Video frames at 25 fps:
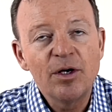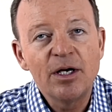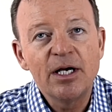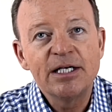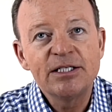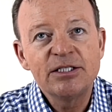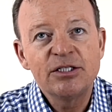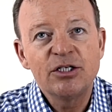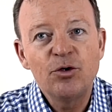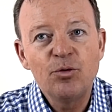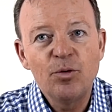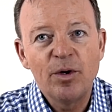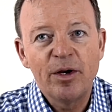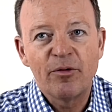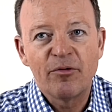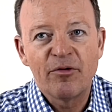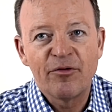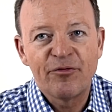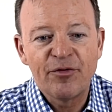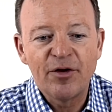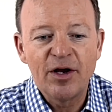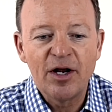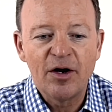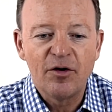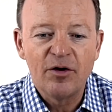a 2-week
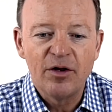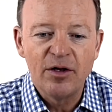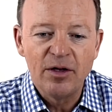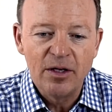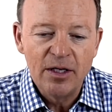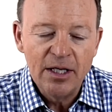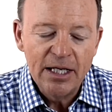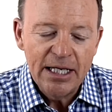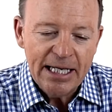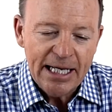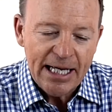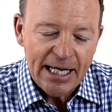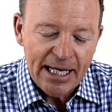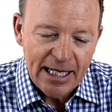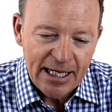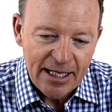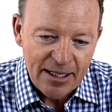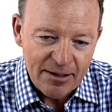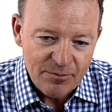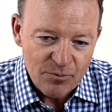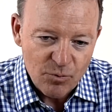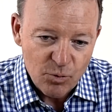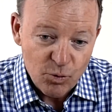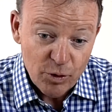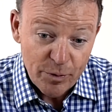referral
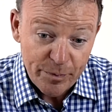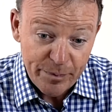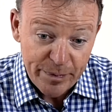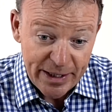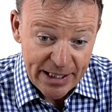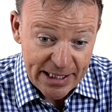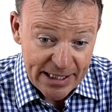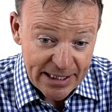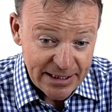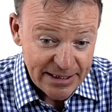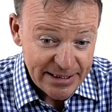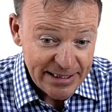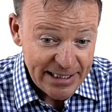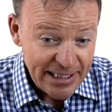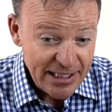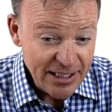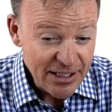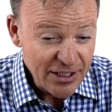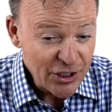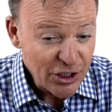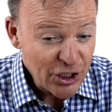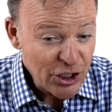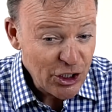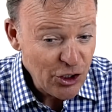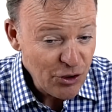would be considered an
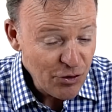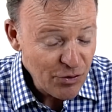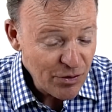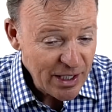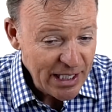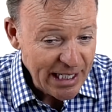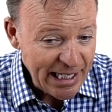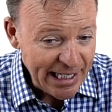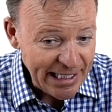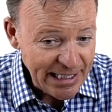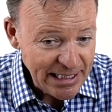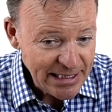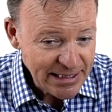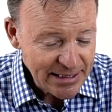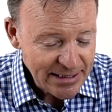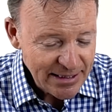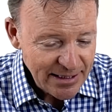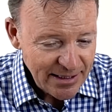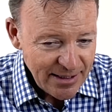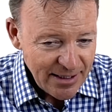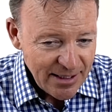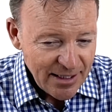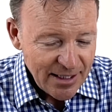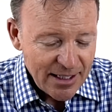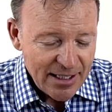acute case,
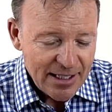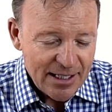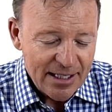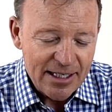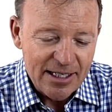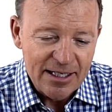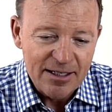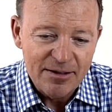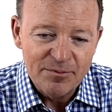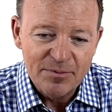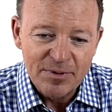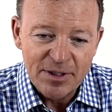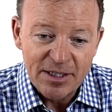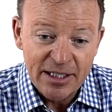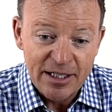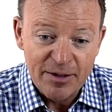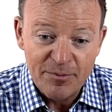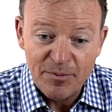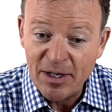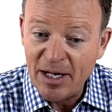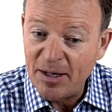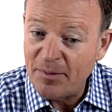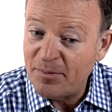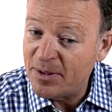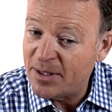and it
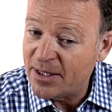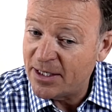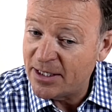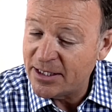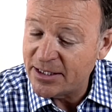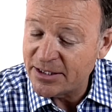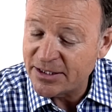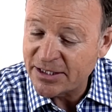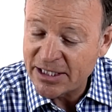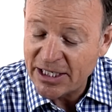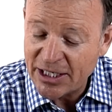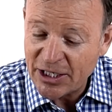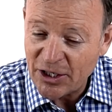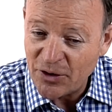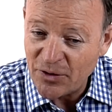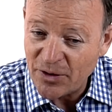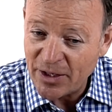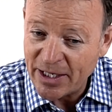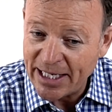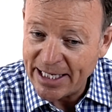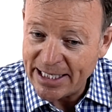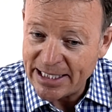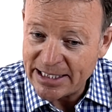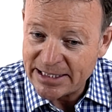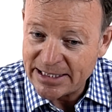might be that it's acute
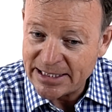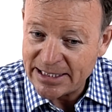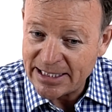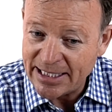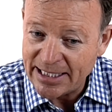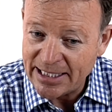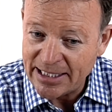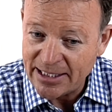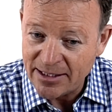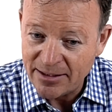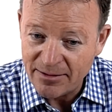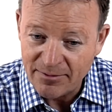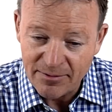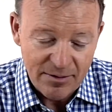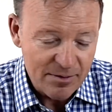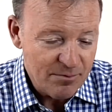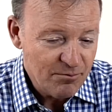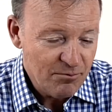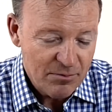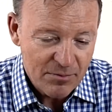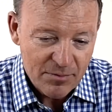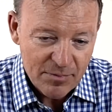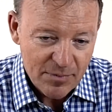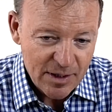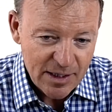case in
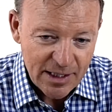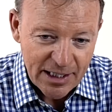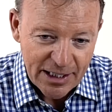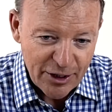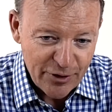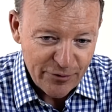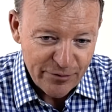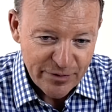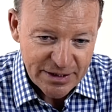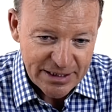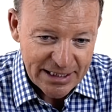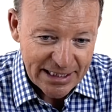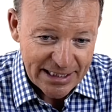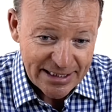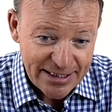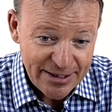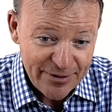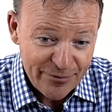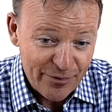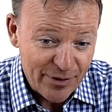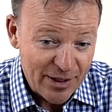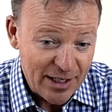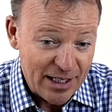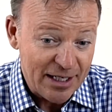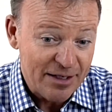an over
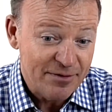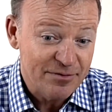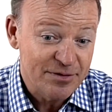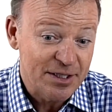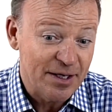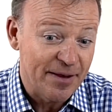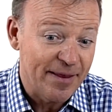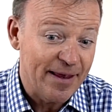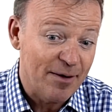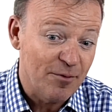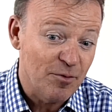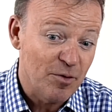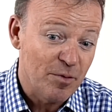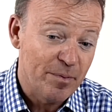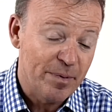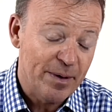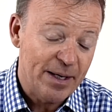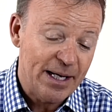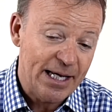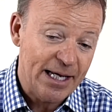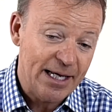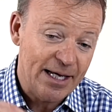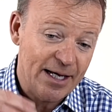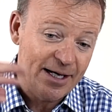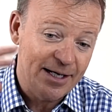65, so that would
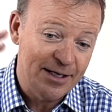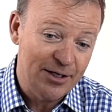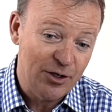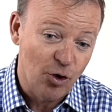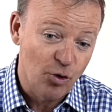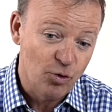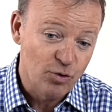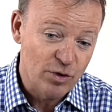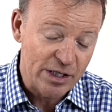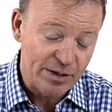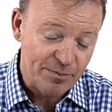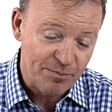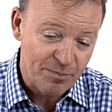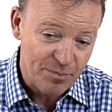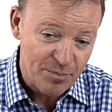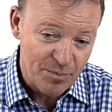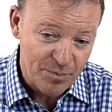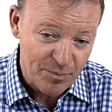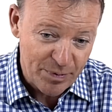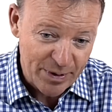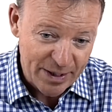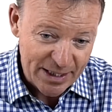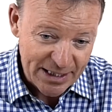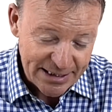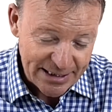be an older
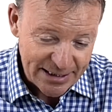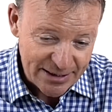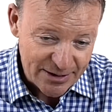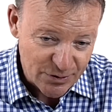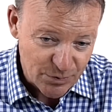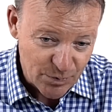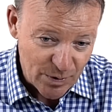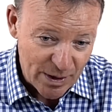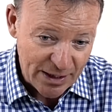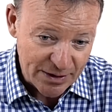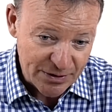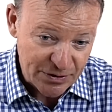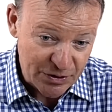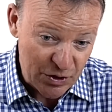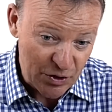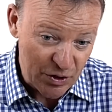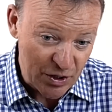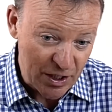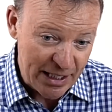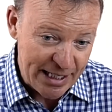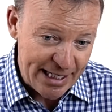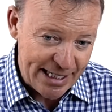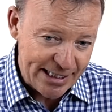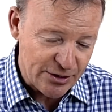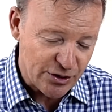person as well, so you
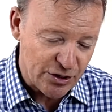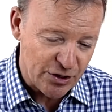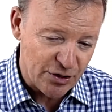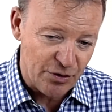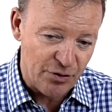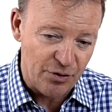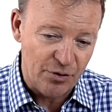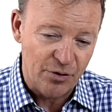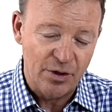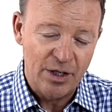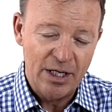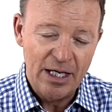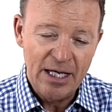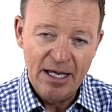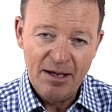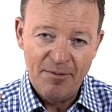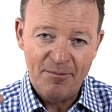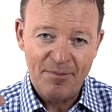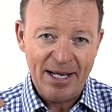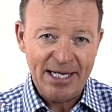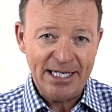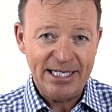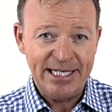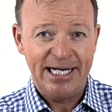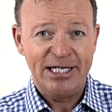could get 2
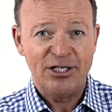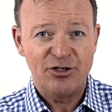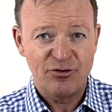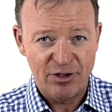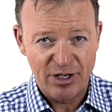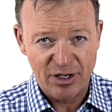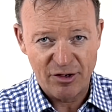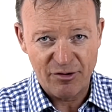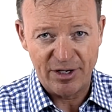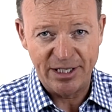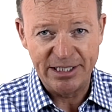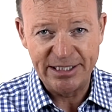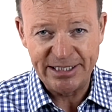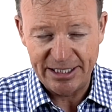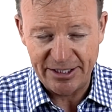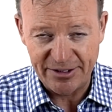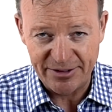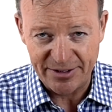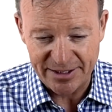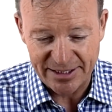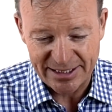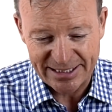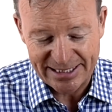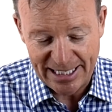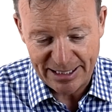mandatory criteria
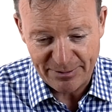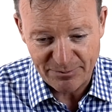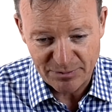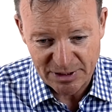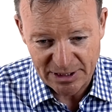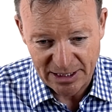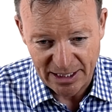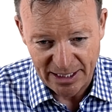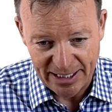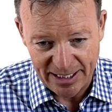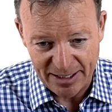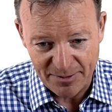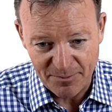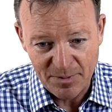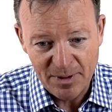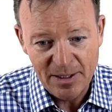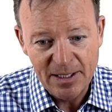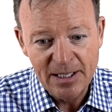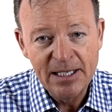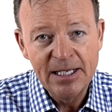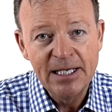at the same time.